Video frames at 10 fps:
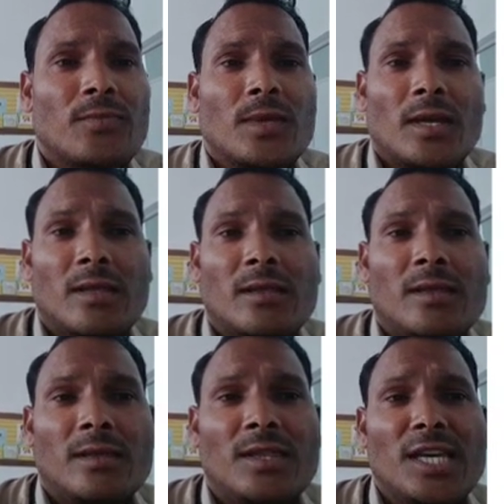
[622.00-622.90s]

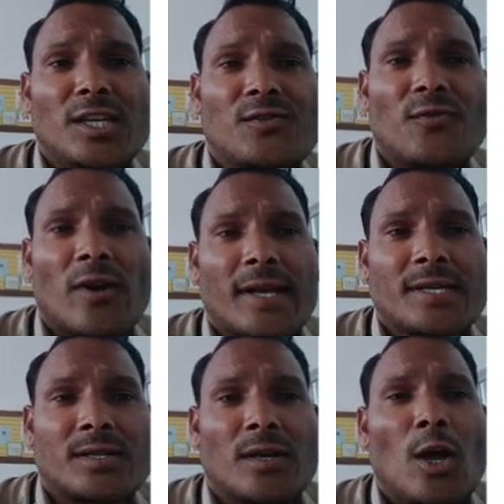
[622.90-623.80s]
In these
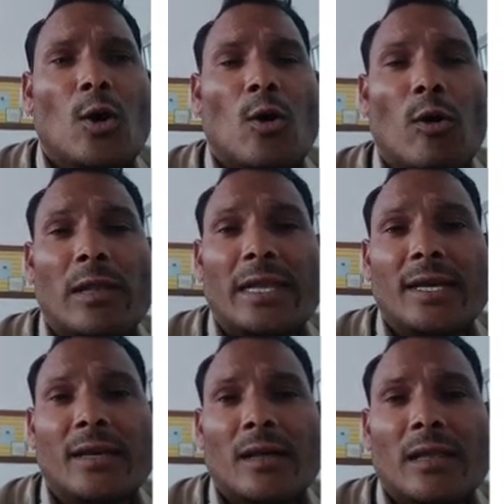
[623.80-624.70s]
forests,
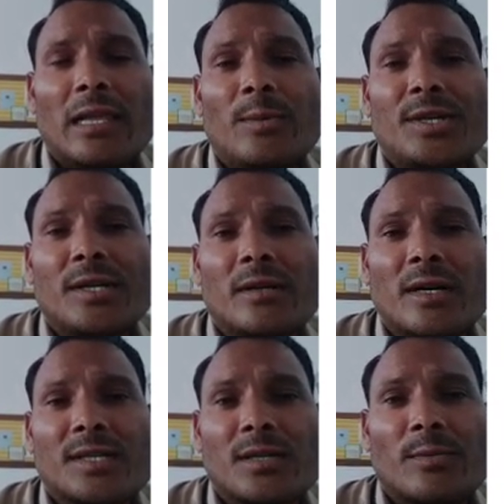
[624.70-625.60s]
only limited
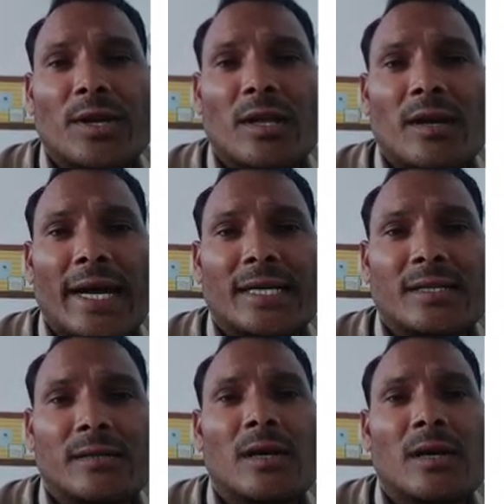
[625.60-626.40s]
customary rights